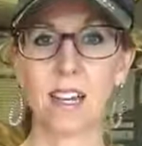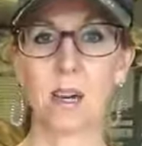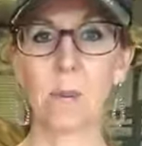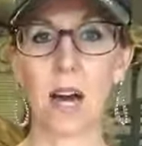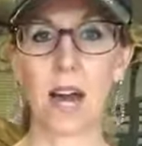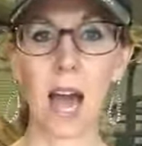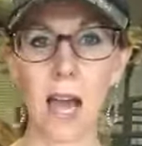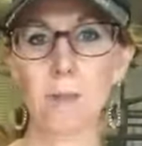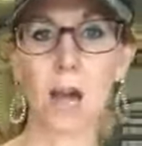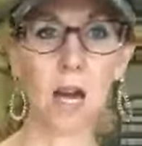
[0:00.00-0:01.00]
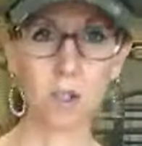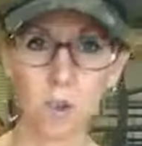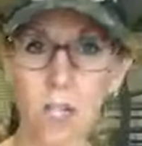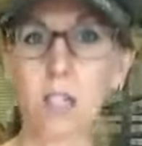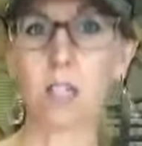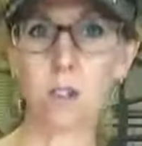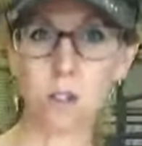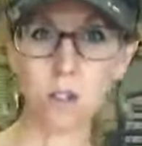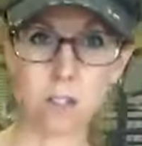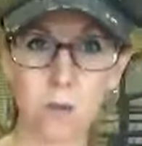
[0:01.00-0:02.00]
but I am not going to
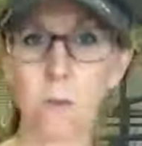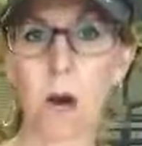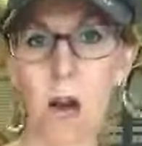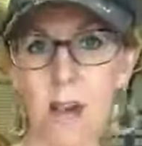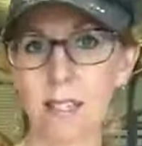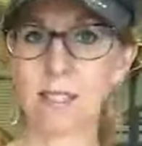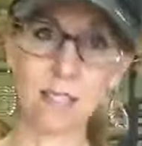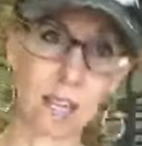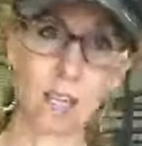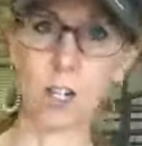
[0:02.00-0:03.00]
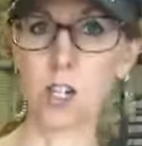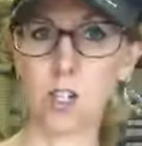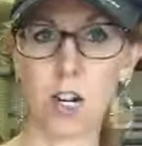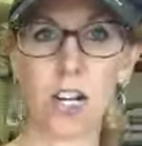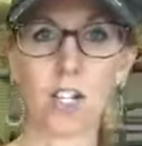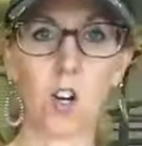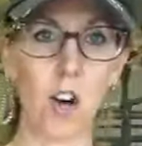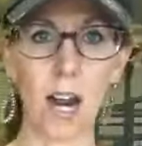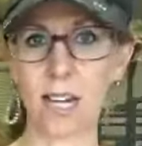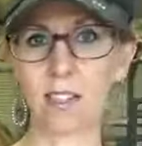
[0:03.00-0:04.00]
use my stick or string or
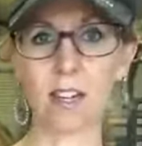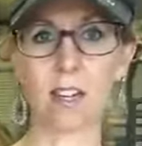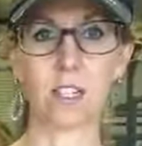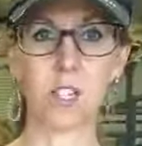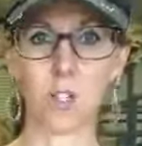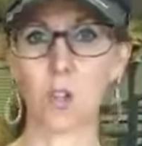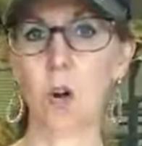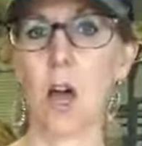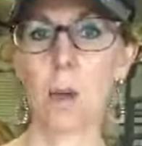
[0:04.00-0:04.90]
anything to